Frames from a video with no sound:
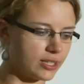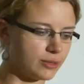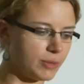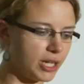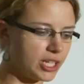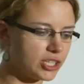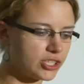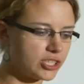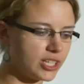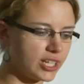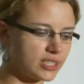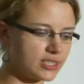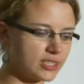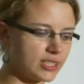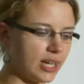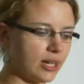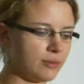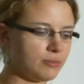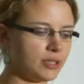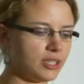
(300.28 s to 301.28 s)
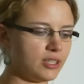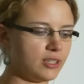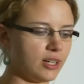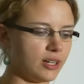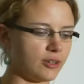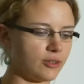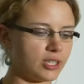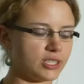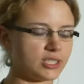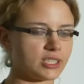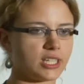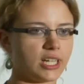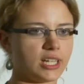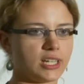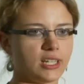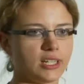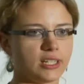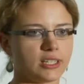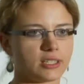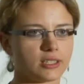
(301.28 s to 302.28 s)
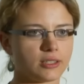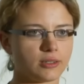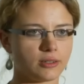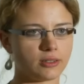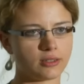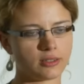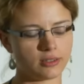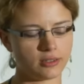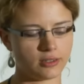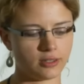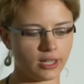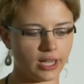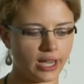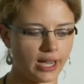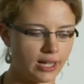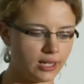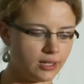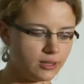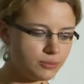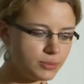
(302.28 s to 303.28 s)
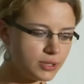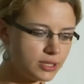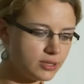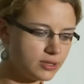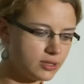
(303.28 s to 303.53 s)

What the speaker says: animation example, how this can like help.